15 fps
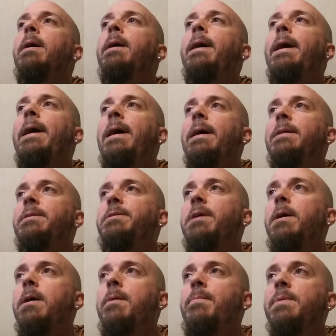And
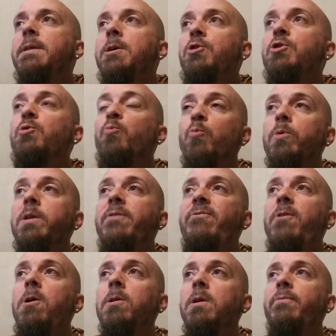they just really
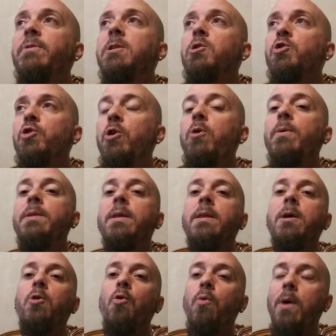fall in love with the show, and then
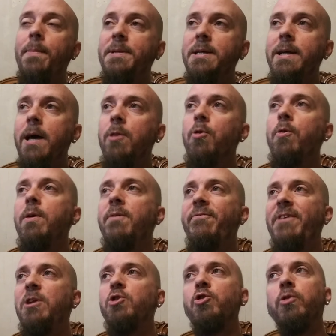they grow up together, and
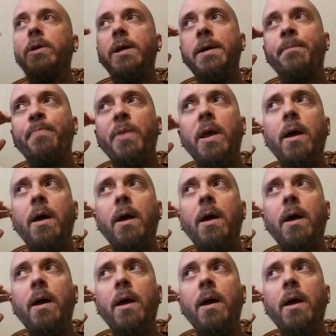eventually